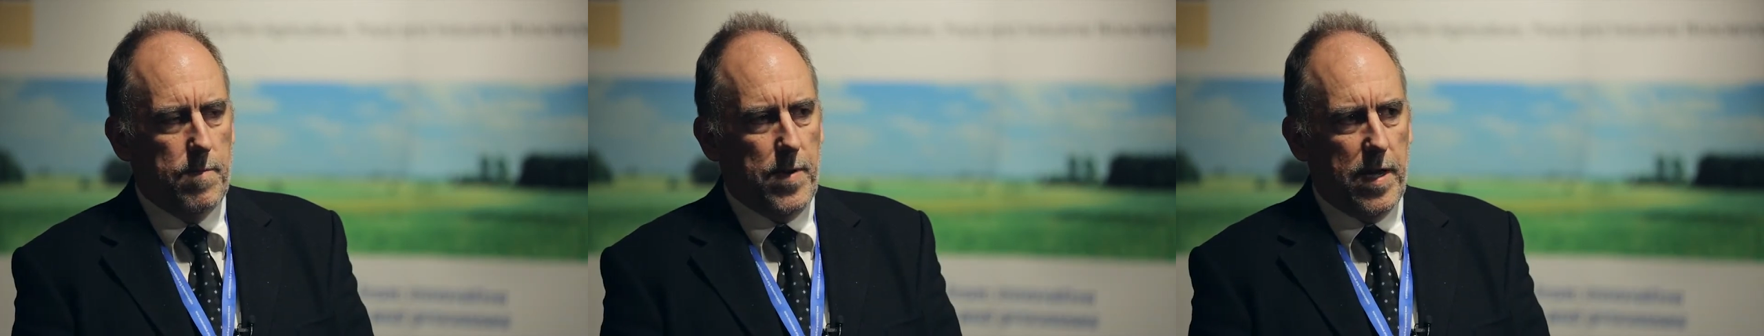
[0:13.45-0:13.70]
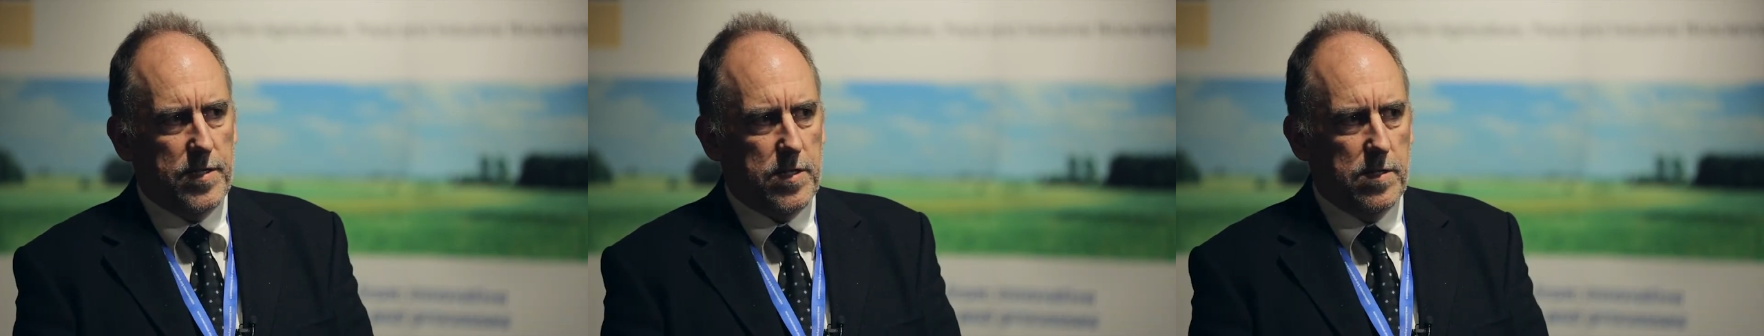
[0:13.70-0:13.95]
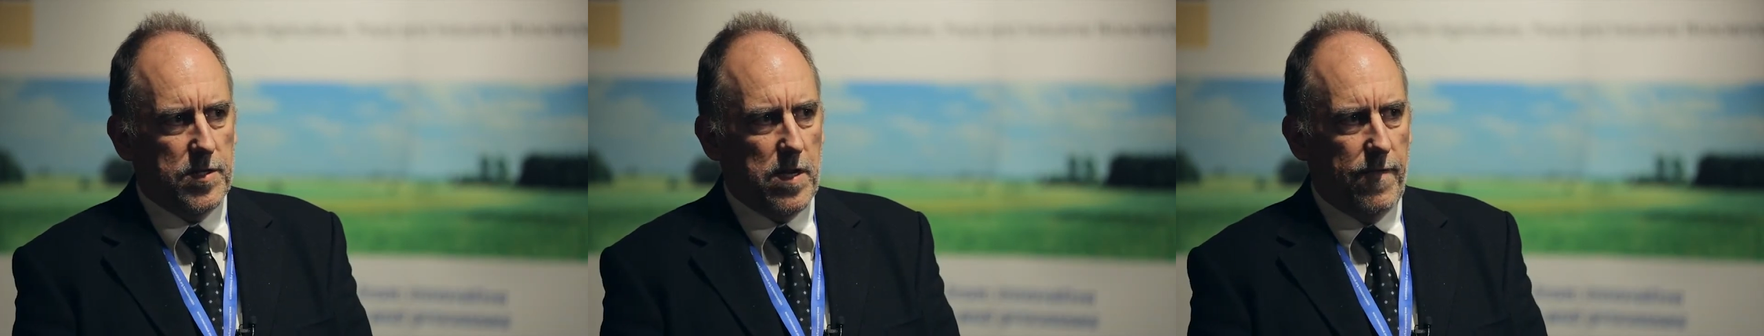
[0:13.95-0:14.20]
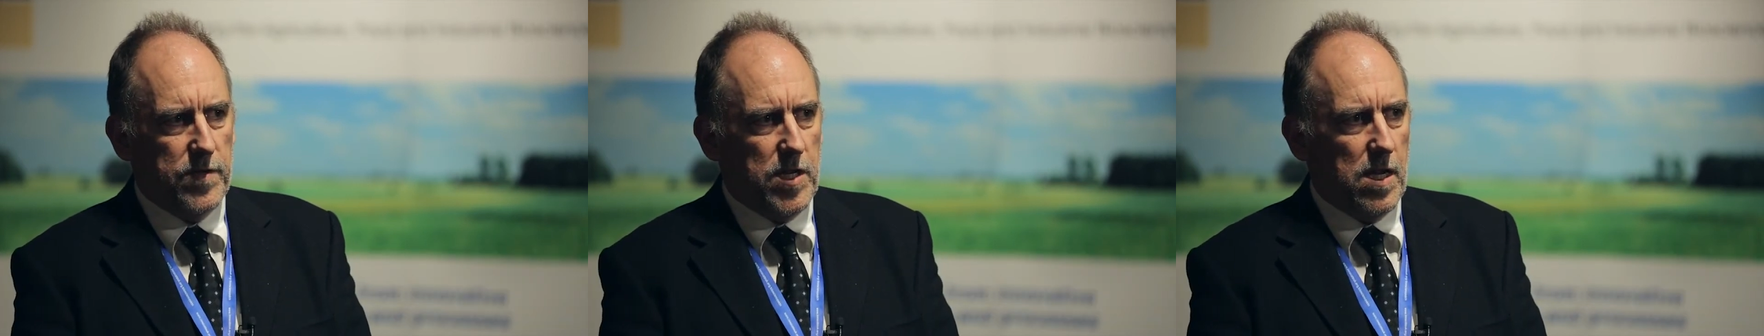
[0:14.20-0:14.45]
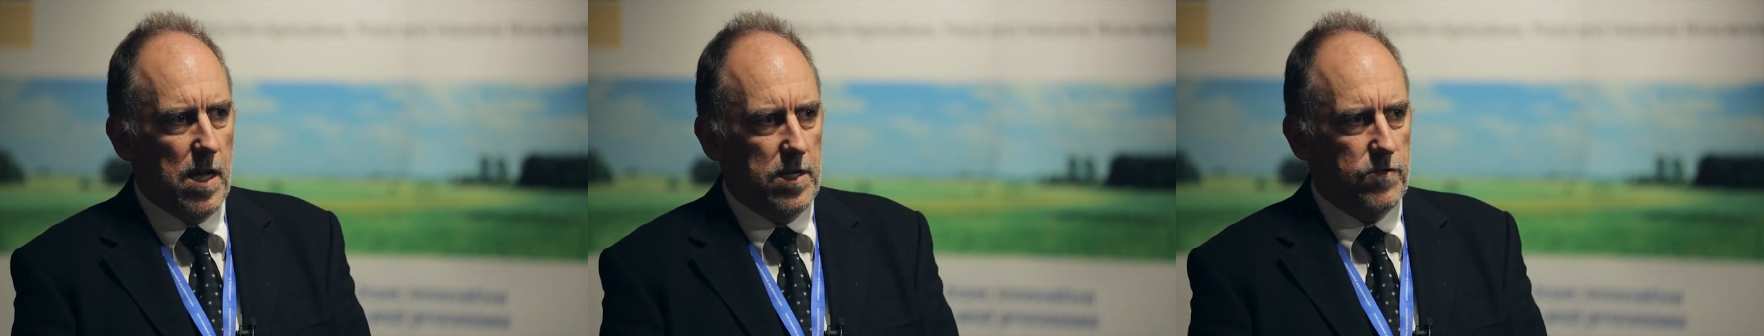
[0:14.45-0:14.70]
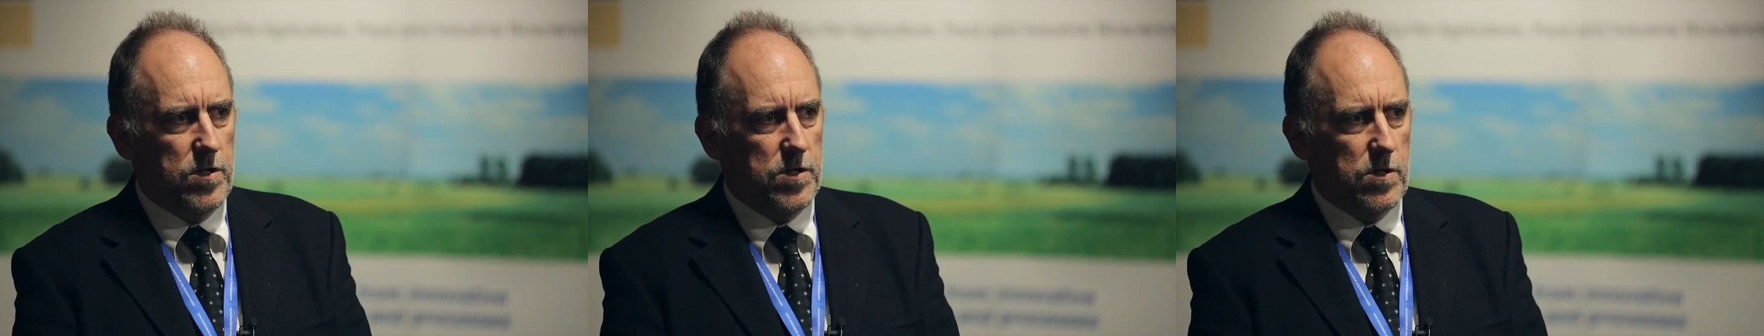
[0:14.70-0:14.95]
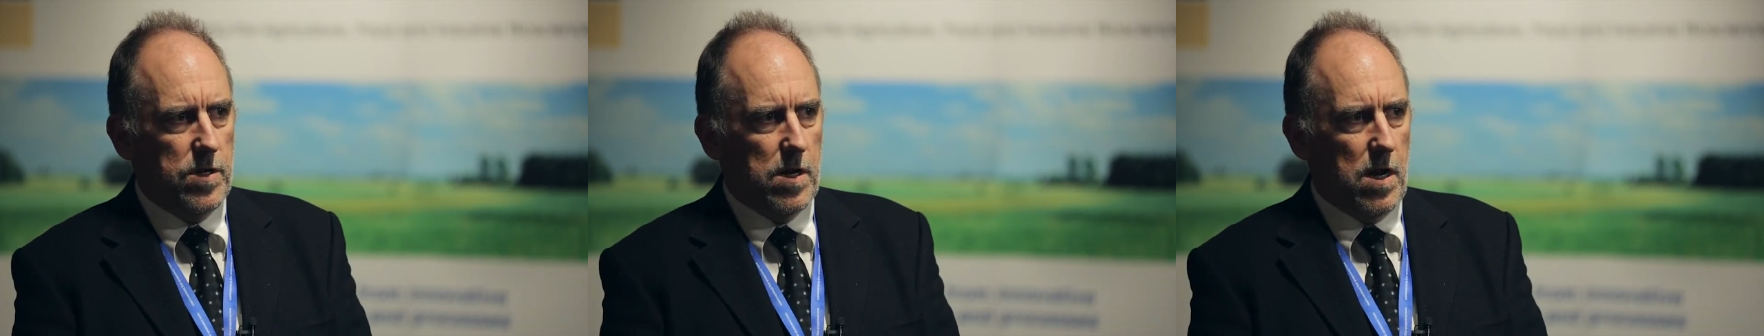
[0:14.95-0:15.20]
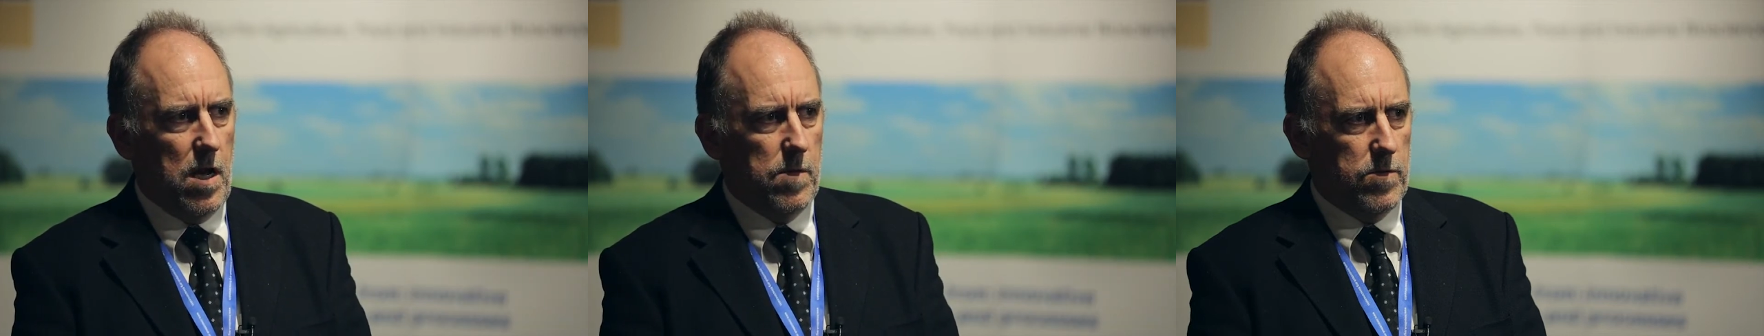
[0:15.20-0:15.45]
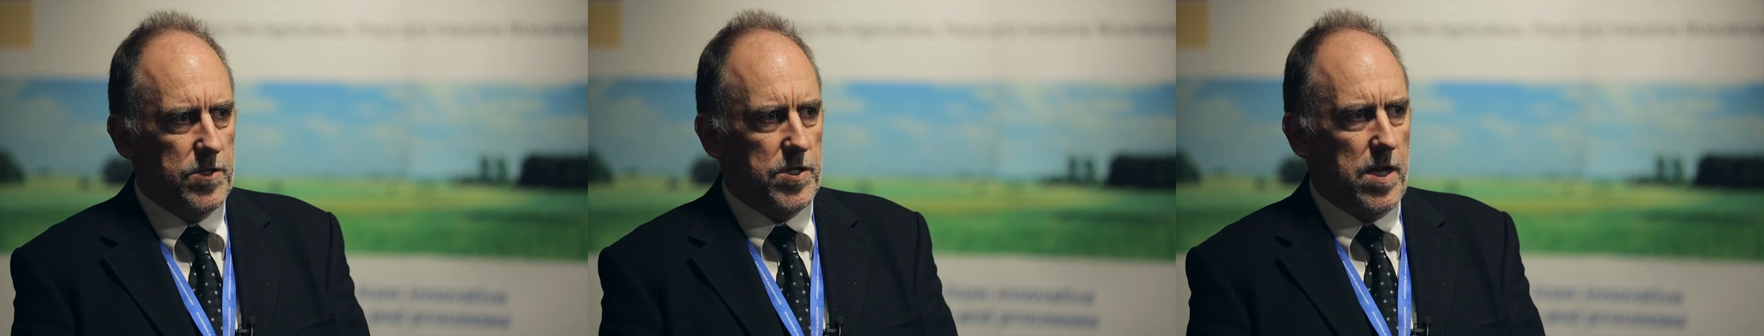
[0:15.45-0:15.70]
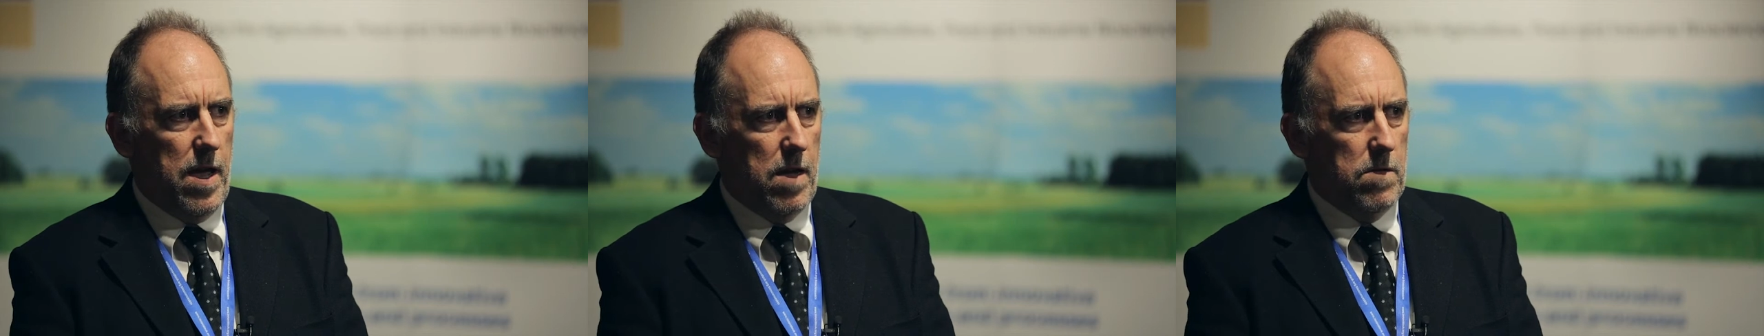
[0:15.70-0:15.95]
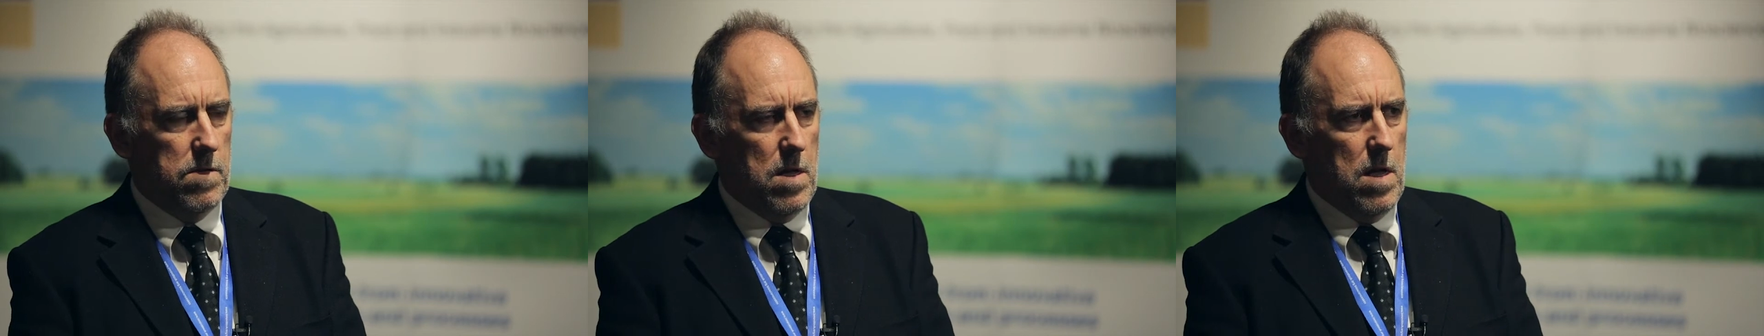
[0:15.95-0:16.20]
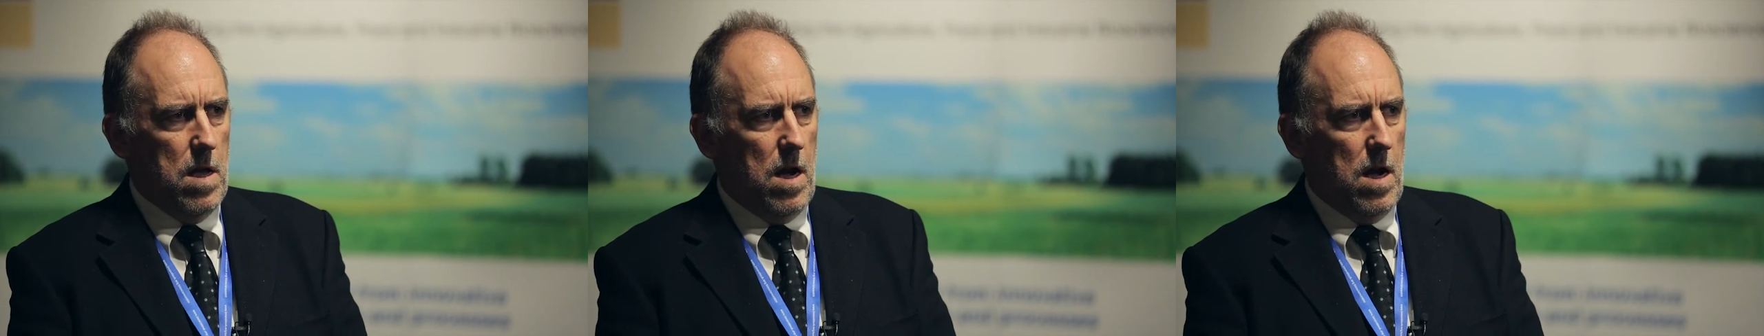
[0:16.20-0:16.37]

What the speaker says: based in 70 countries on a global scale.